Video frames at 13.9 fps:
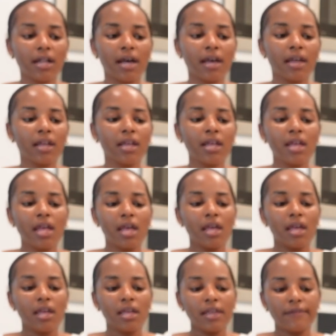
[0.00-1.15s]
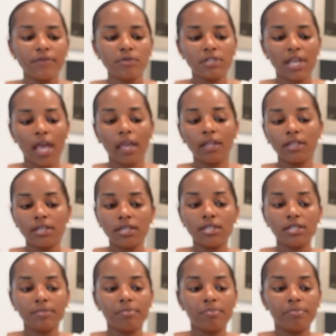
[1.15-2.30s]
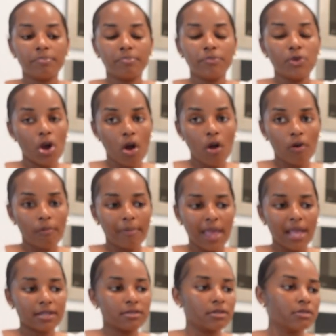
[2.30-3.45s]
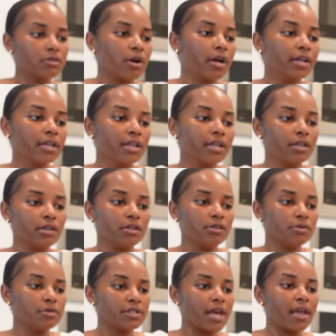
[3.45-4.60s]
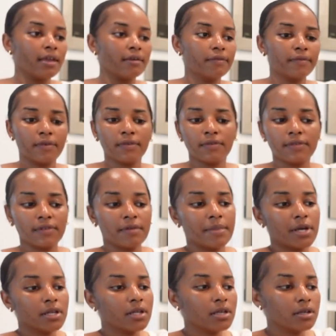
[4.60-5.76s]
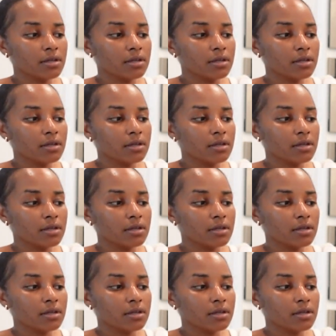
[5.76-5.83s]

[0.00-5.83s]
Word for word: like if you take these, your own bags to Target, you save some money.